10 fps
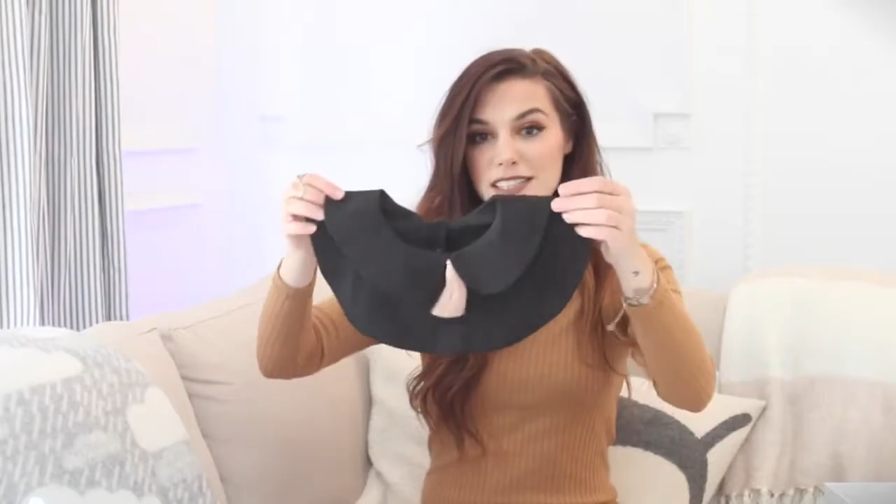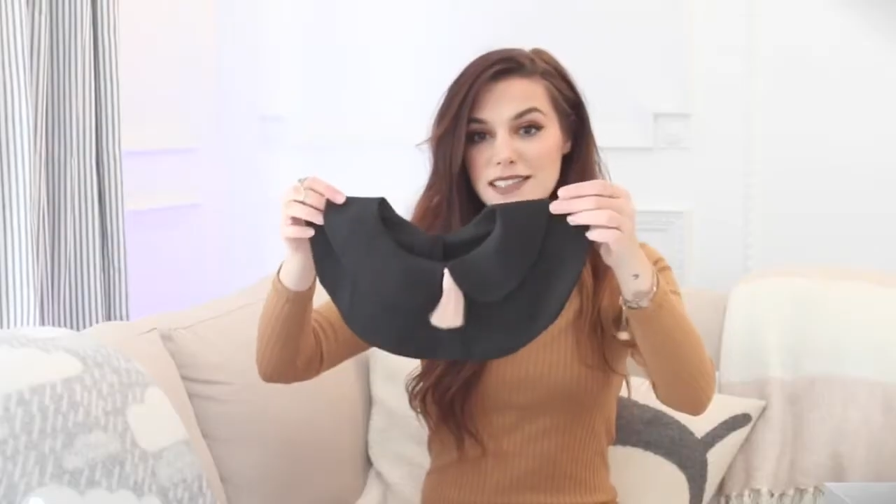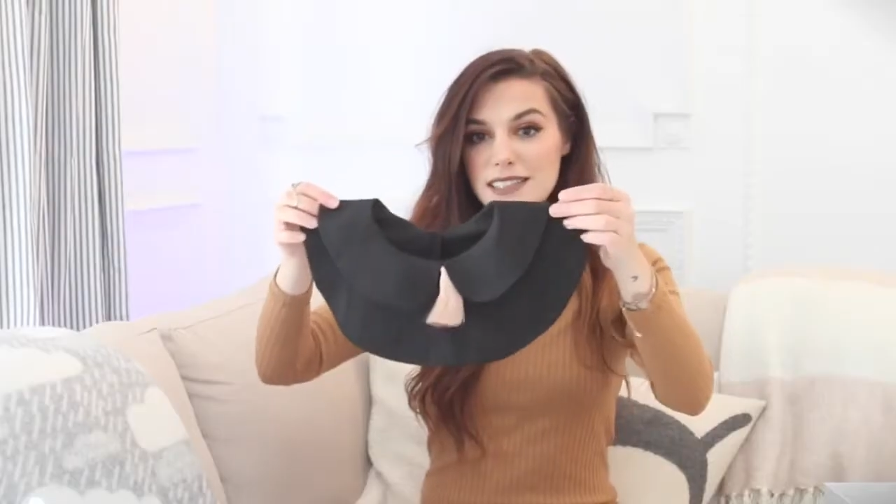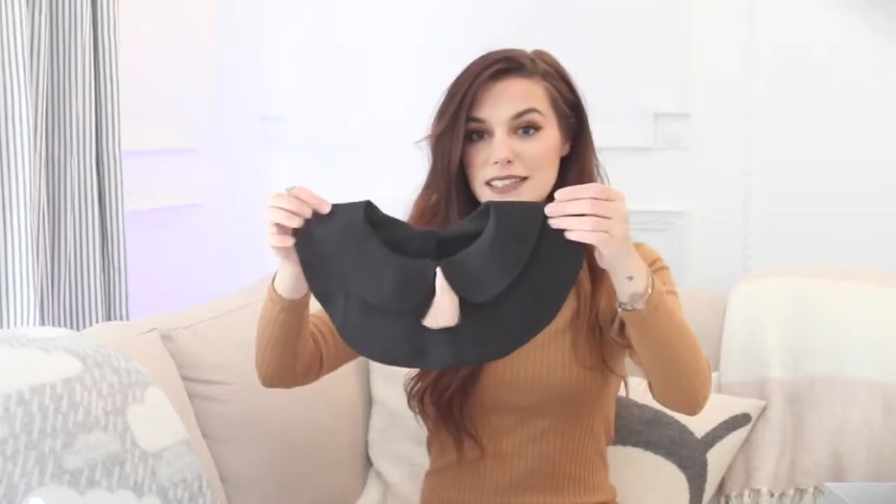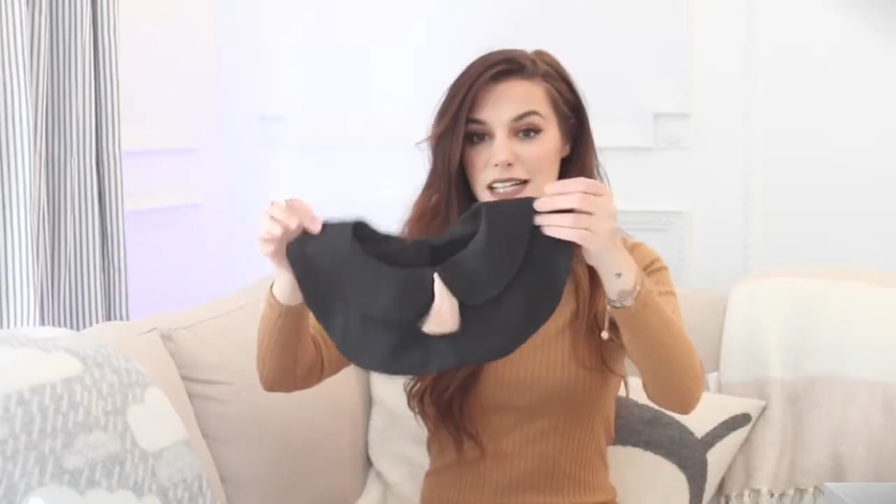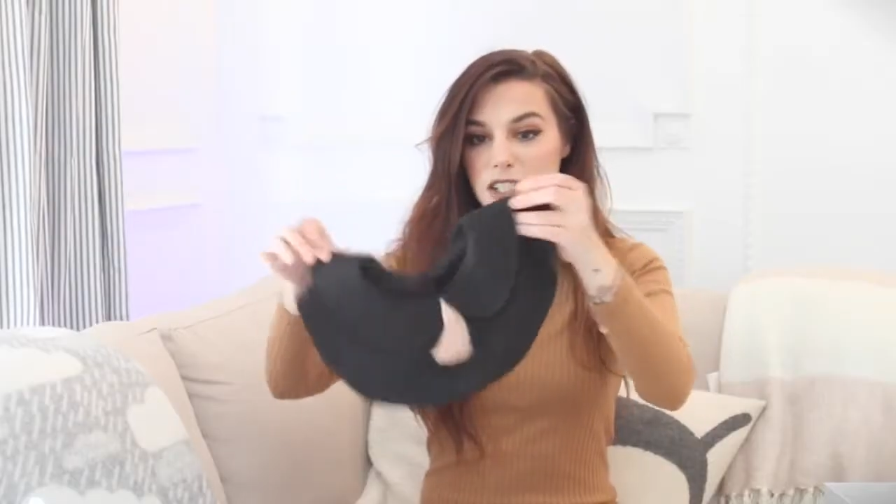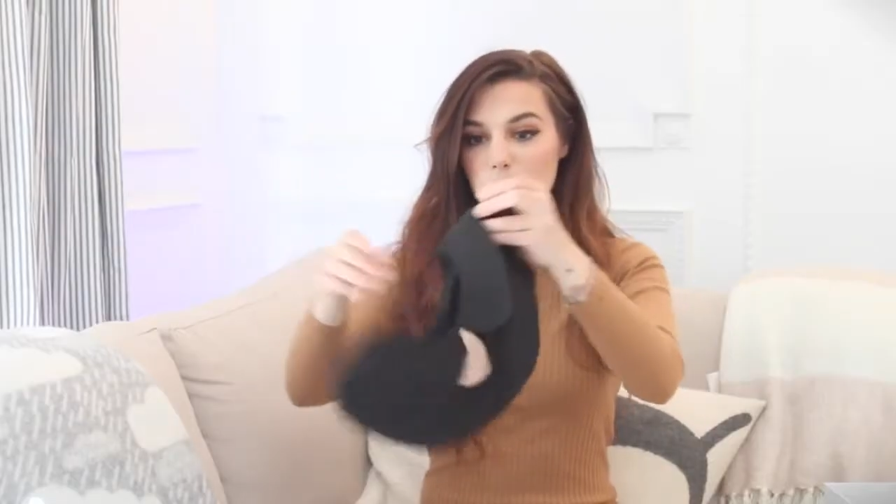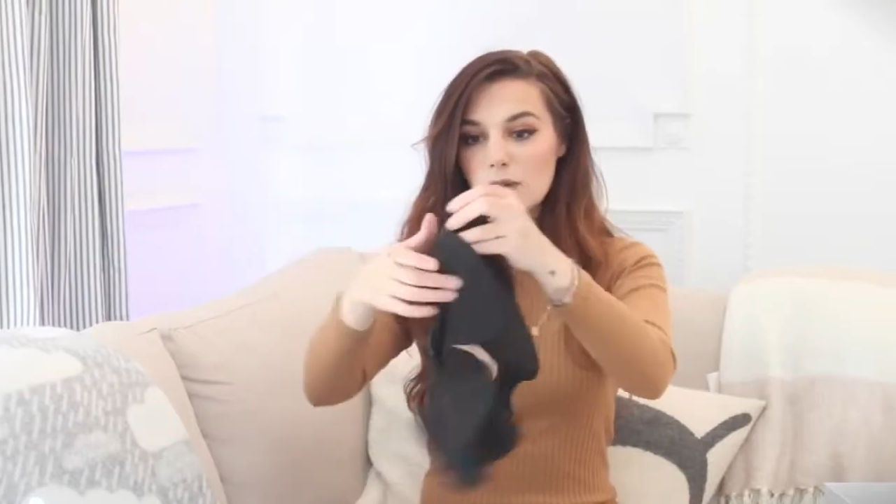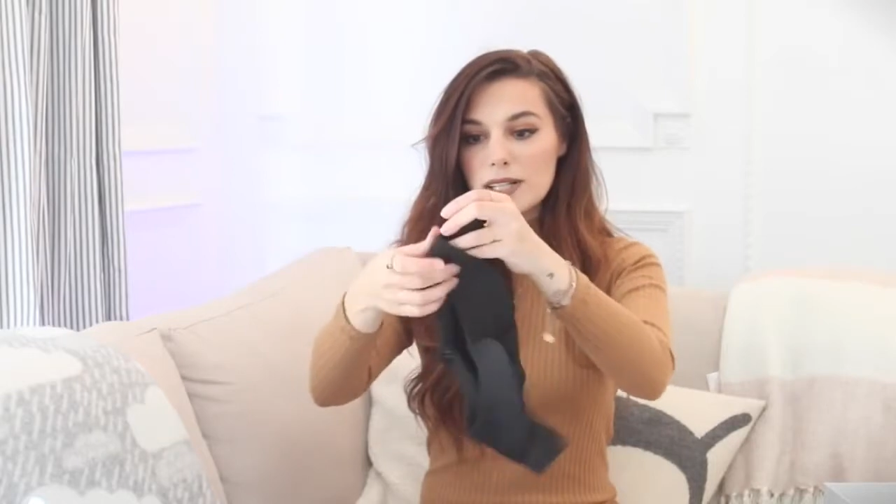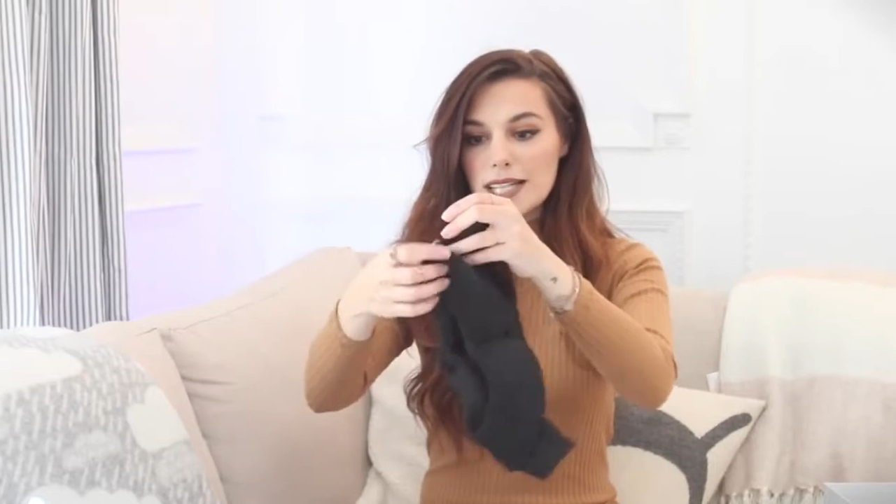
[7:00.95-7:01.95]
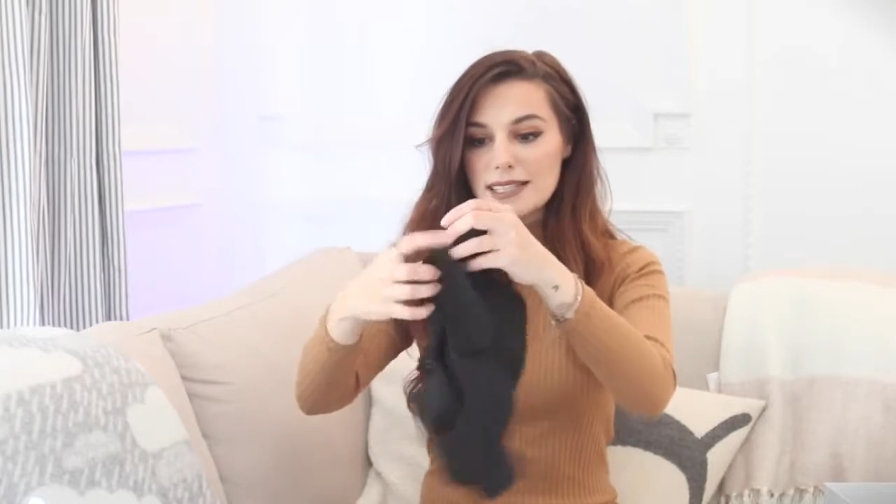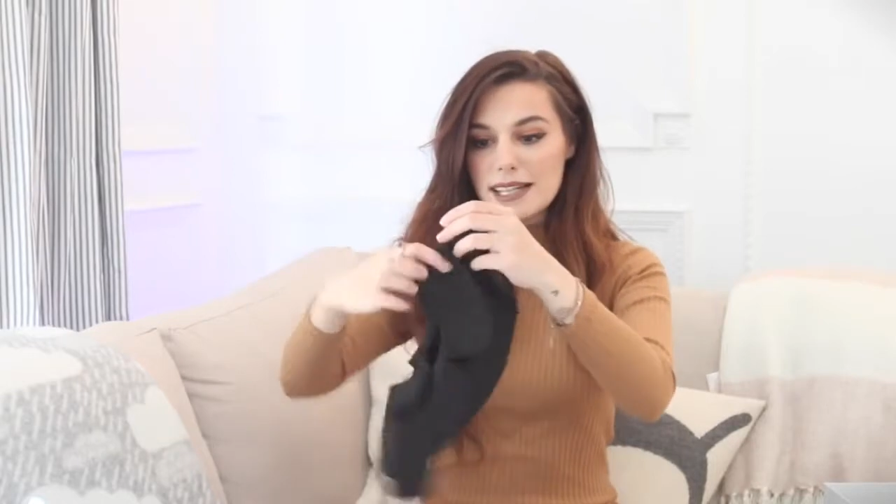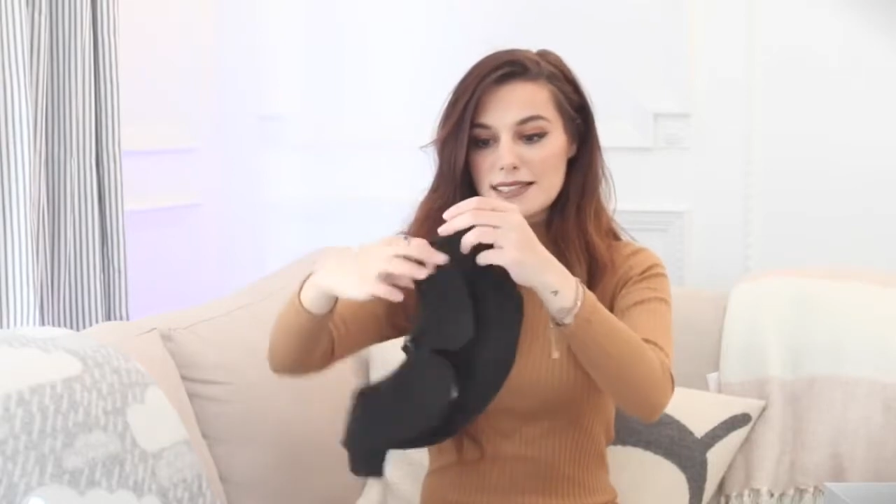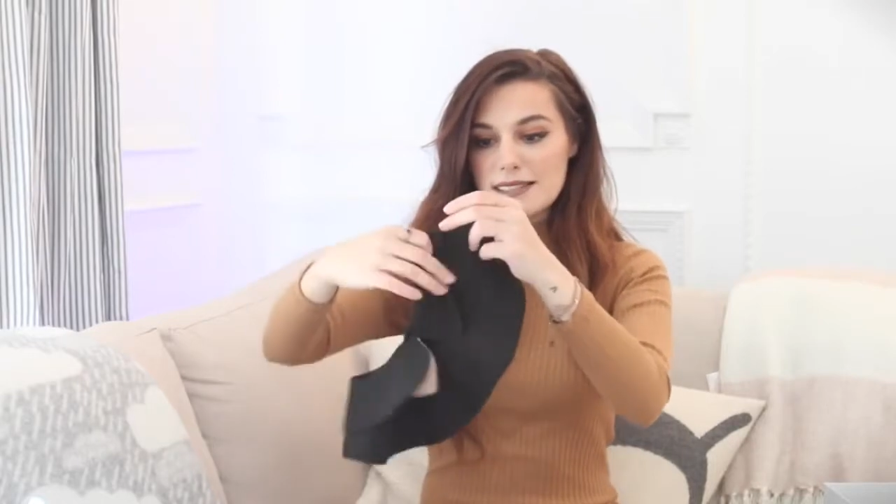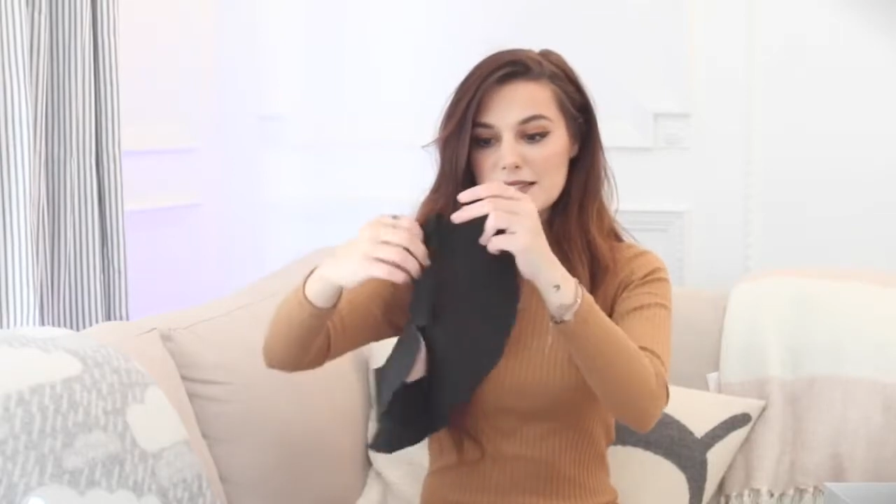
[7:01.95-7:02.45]
just detachable, it
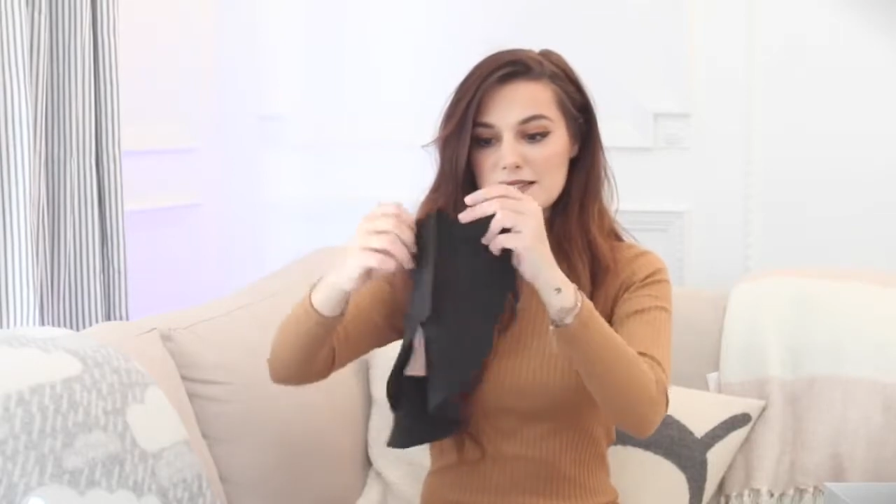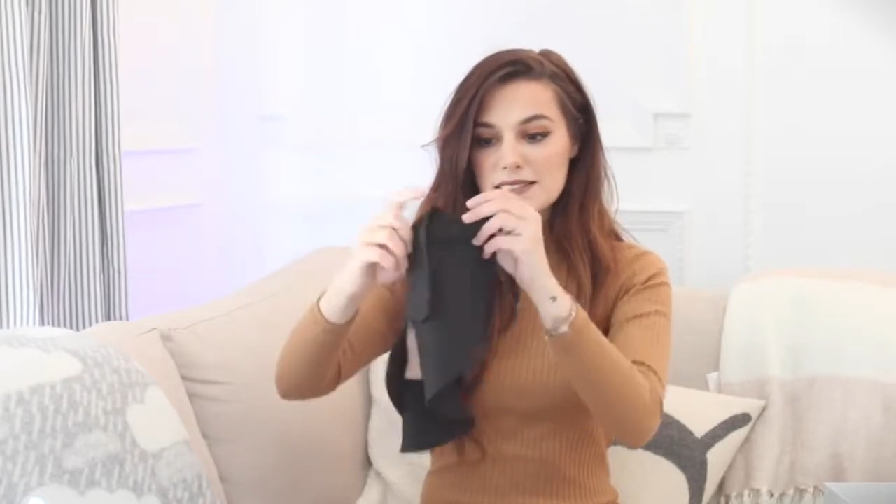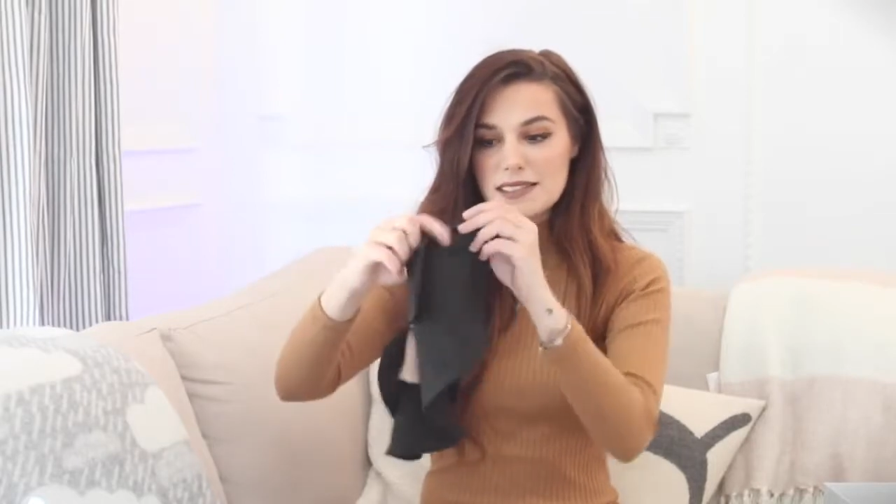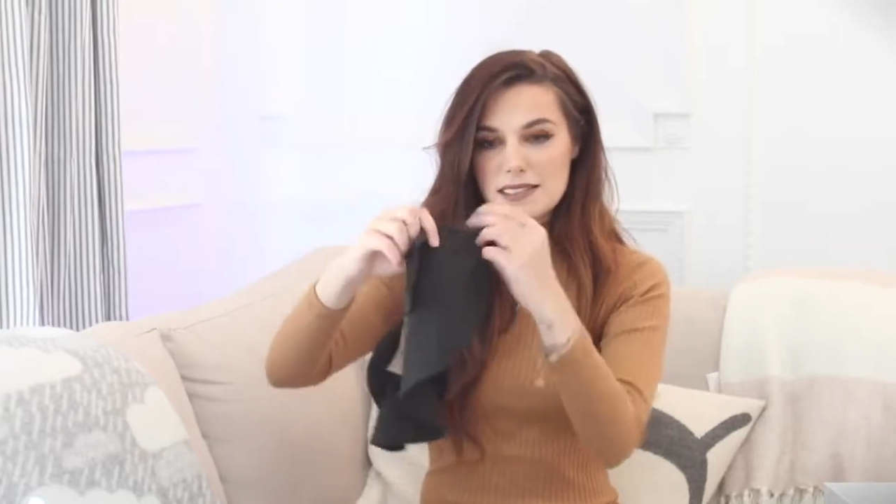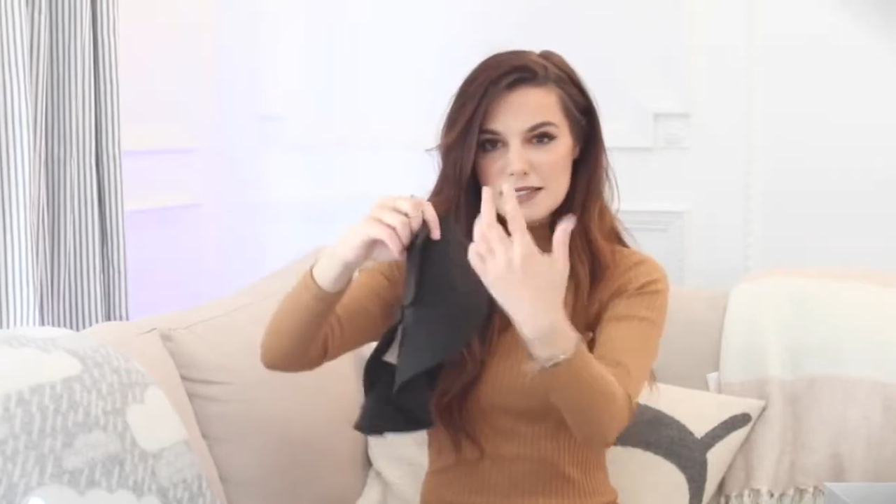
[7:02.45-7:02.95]
has this